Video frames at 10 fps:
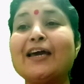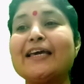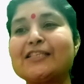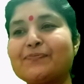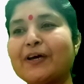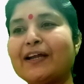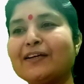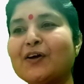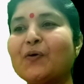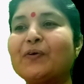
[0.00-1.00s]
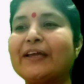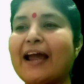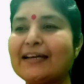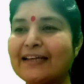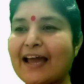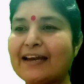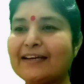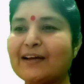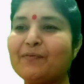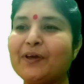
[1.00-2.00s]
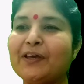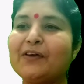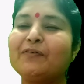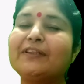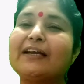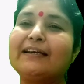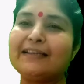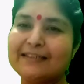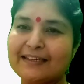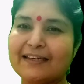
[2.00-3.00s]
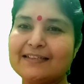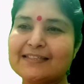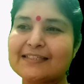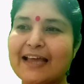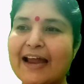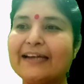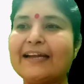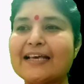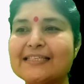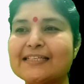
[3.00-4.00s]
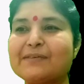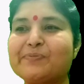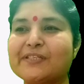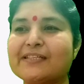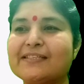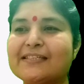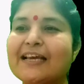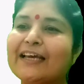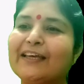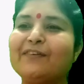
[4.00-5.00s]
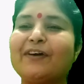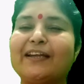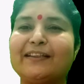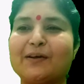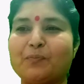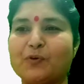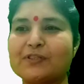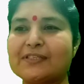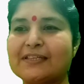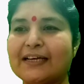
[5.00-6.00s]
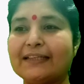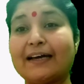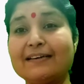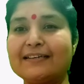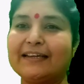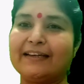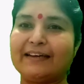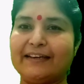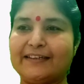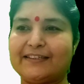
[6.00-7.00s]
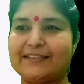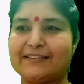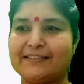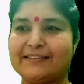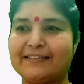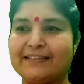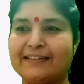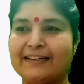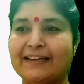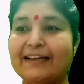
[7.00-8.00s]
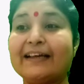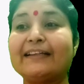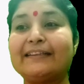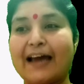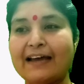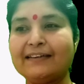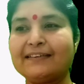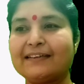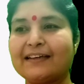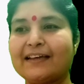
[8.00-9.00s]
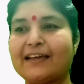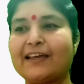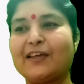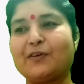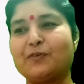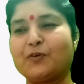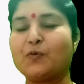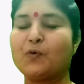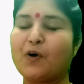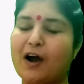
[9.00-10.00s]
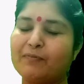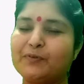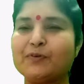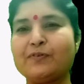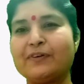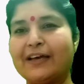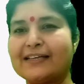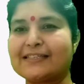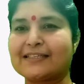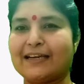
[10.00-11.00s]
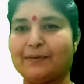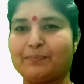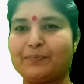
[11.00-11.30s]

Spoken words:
Iswaran would get carried away with the details and descriptions given in the books that he read. Then he would go off to sleep.